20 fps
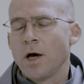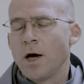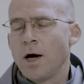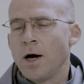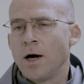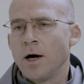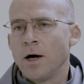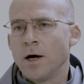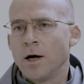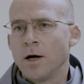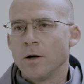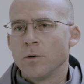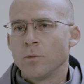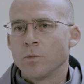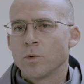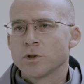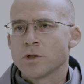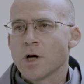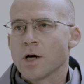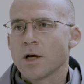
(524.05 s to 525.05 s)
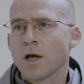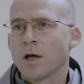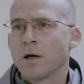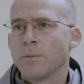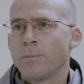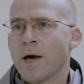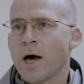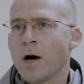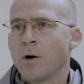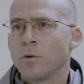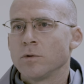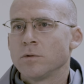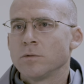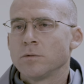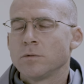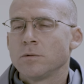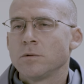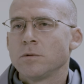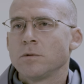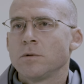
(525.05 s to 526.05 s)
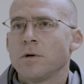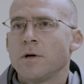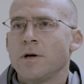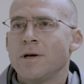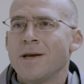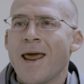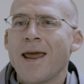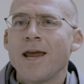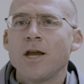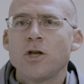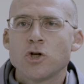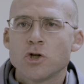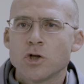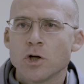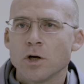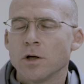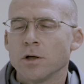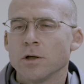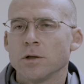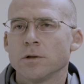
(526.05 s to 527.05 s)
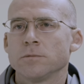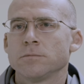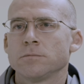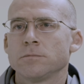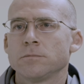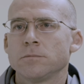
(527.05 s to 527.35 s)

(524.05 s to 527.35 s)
uh, we're talking about nature,